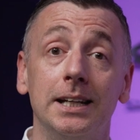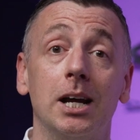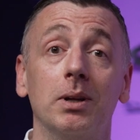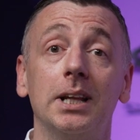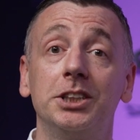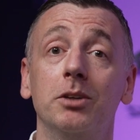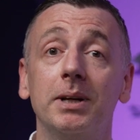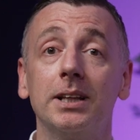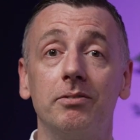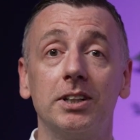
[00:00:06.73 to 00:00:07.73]
Now, unless you've
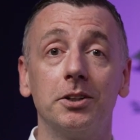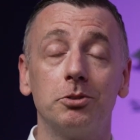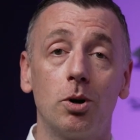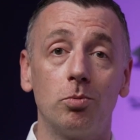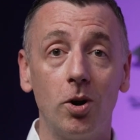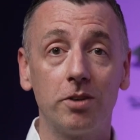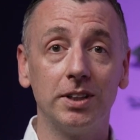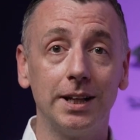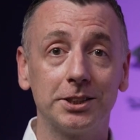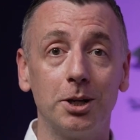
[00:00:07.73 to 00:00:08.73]
been living under a rock for
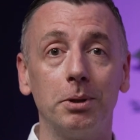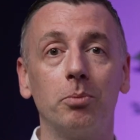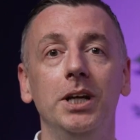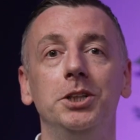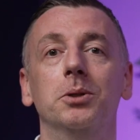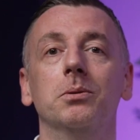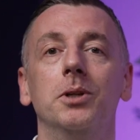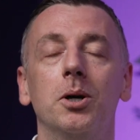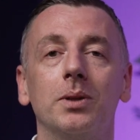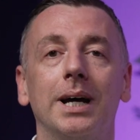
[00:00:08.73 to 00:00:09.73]
the last couple of weeks, you'll
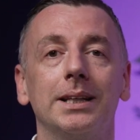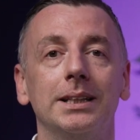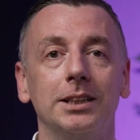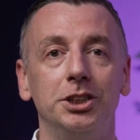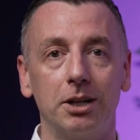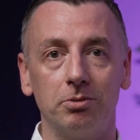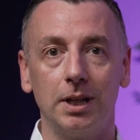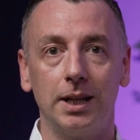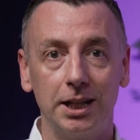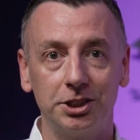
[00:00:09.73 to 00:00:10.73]
know that there's a
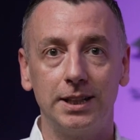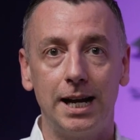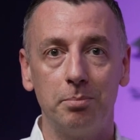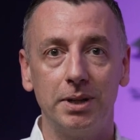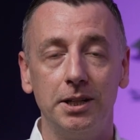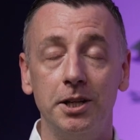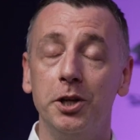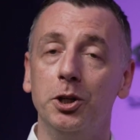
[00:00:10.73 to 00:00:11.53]
general election happening.